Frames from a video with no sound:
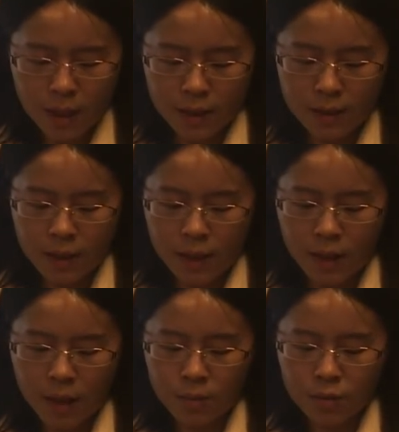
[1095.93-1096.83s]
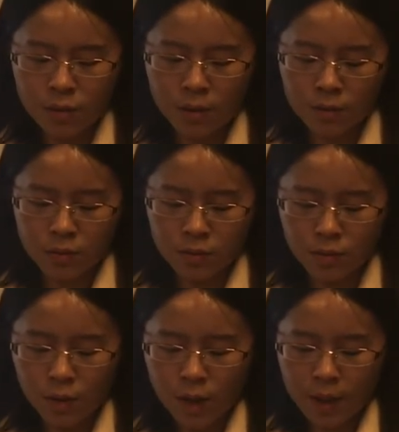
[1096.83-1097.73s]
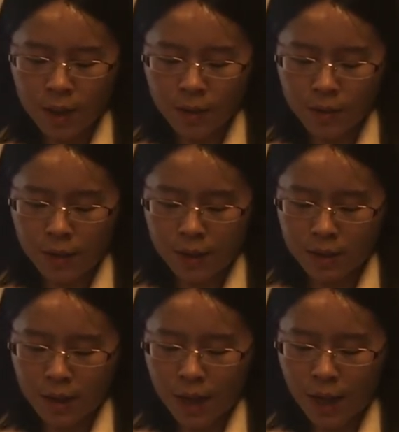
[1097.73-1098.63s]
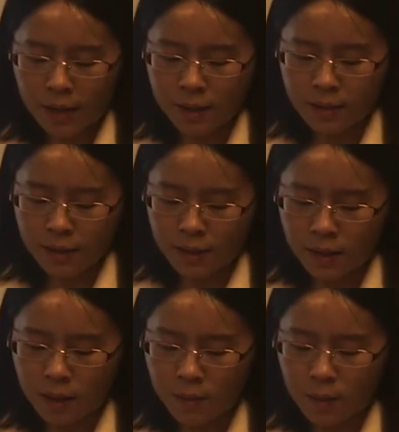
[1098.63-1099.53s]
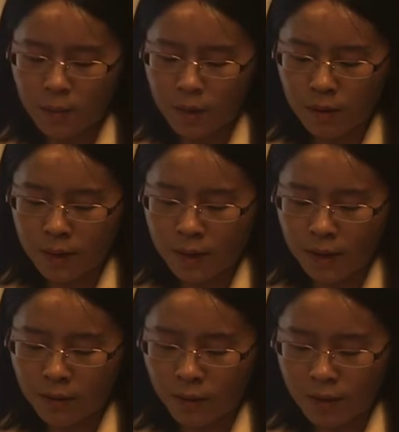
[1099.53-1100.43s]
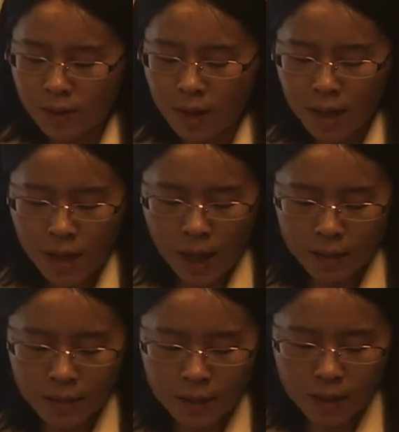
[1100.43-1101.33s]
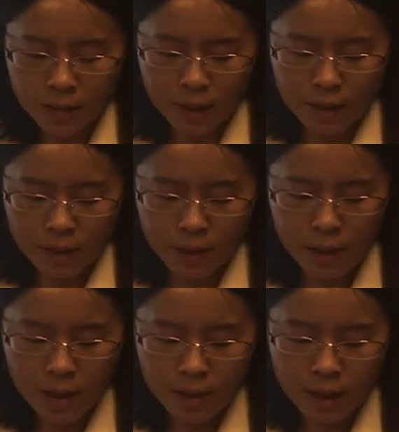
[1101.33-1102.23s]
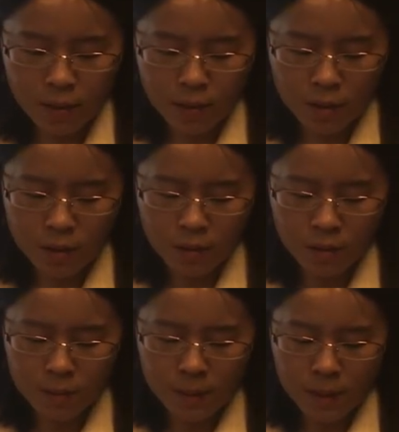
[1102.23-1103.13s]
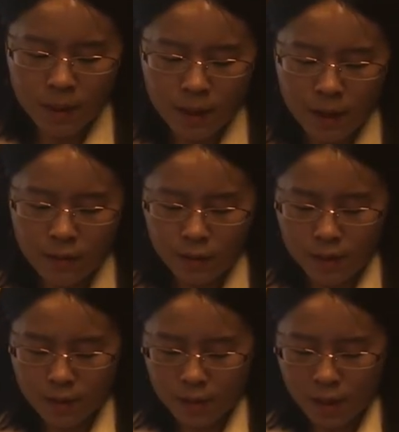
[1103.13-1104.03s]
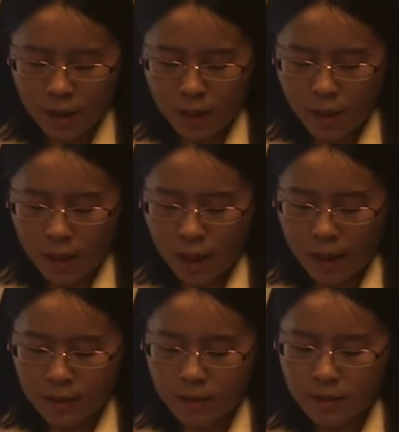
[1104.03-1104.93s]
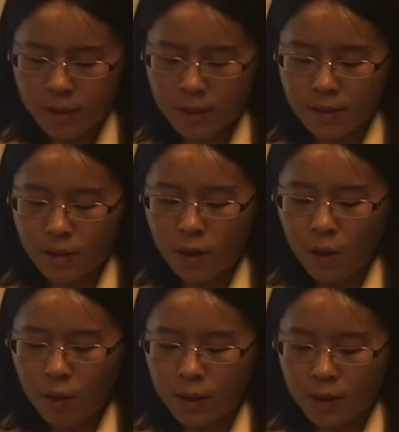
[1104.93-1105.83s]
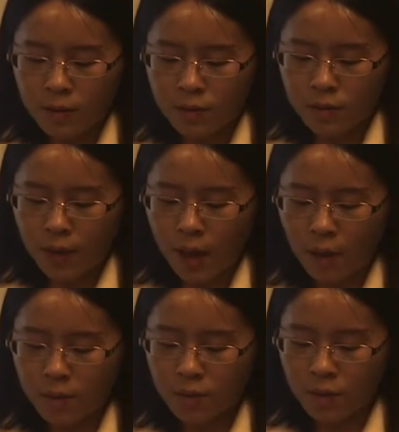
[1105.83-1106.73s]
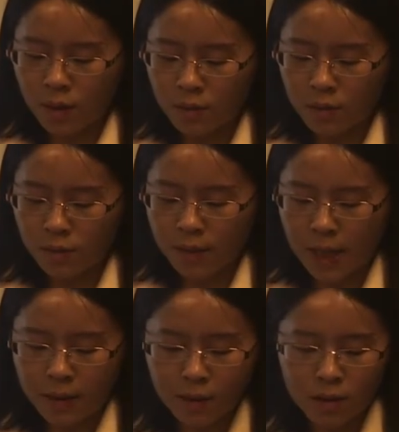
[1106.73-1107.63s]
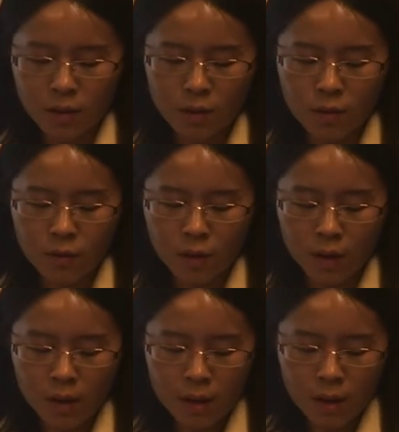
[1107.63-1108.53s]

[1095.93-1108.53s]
It can help John to increase the high-density lipoprotein levels and decrease thyroglobulin levels. As nurses, we need to help John to set a goal for